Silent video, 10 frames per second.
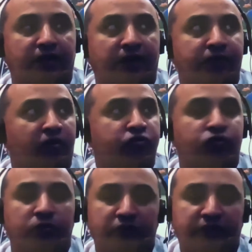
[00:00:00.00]
I'm not
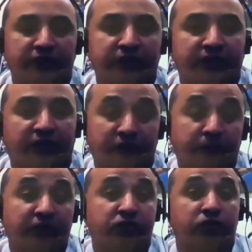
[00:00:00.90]
sure, but in other
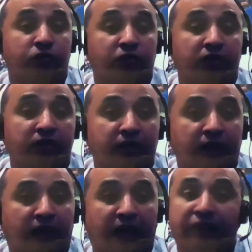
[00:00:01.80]
parts of the world,
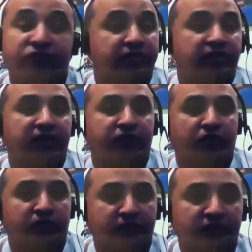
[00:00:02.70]
I certainly have
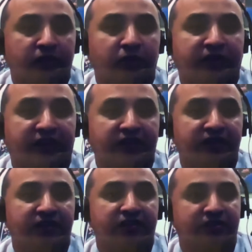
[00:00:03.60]
not heard about
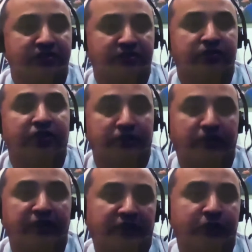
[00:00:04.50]
Kangen till
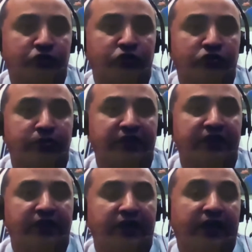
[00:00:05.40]
Jaspal came and showed to me,